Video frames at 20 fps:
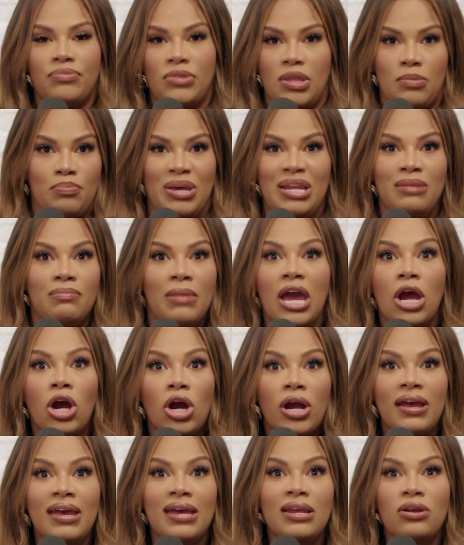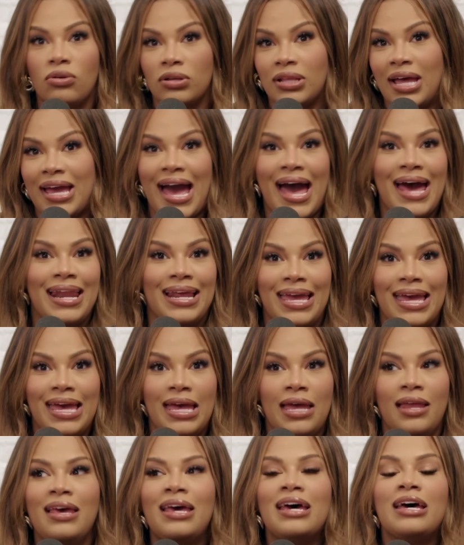been married or like had a
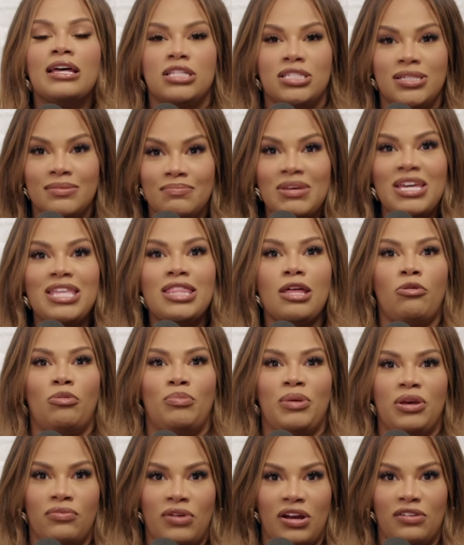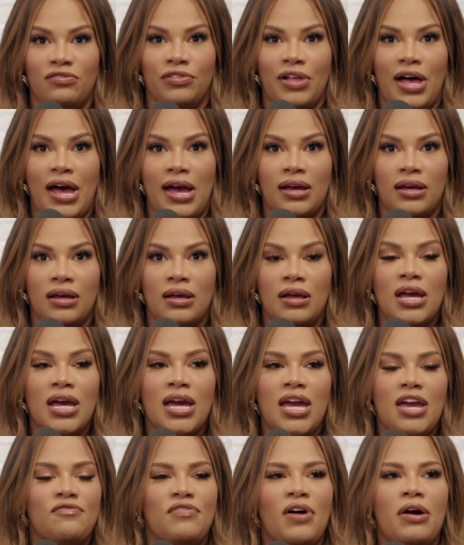kid, to me, that would be a red flag.
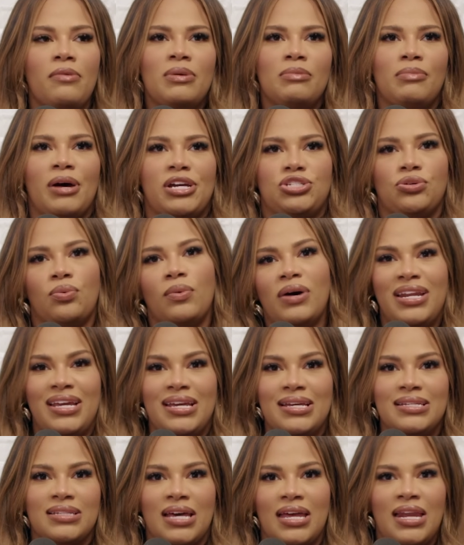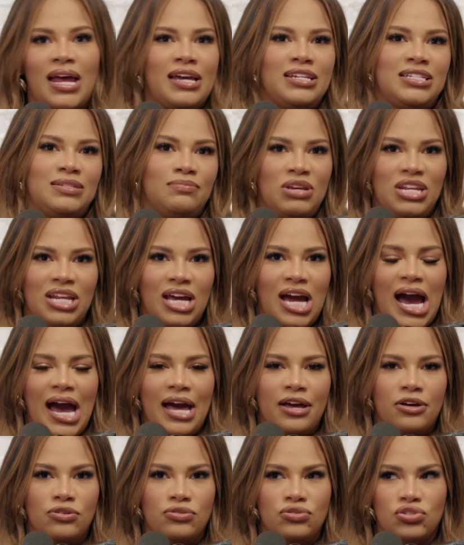If I'm in my 20s and I meet a
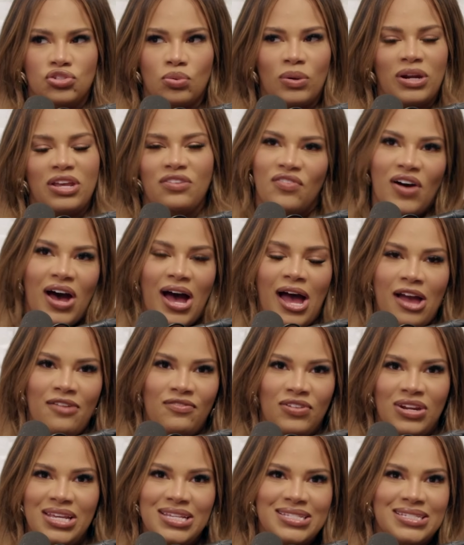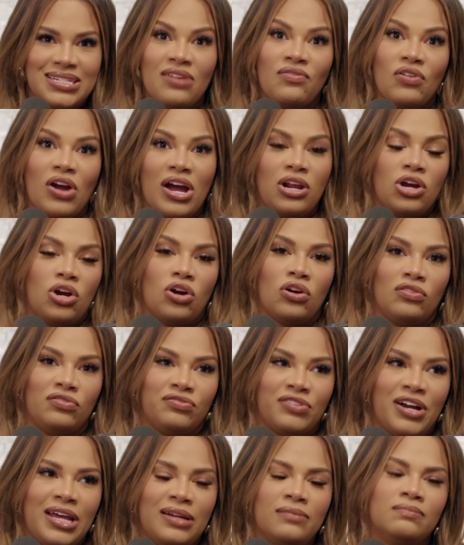guy who's 25 and he's never had a
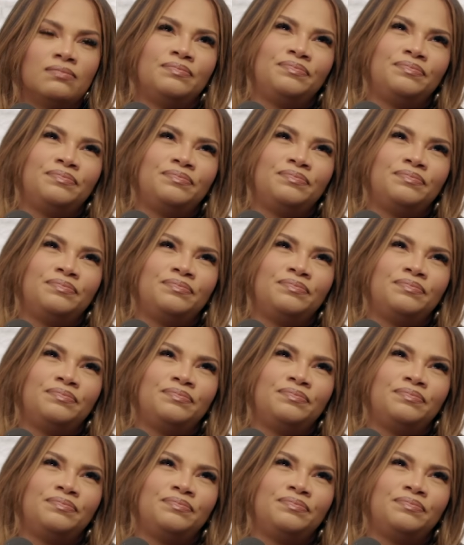girlfriend,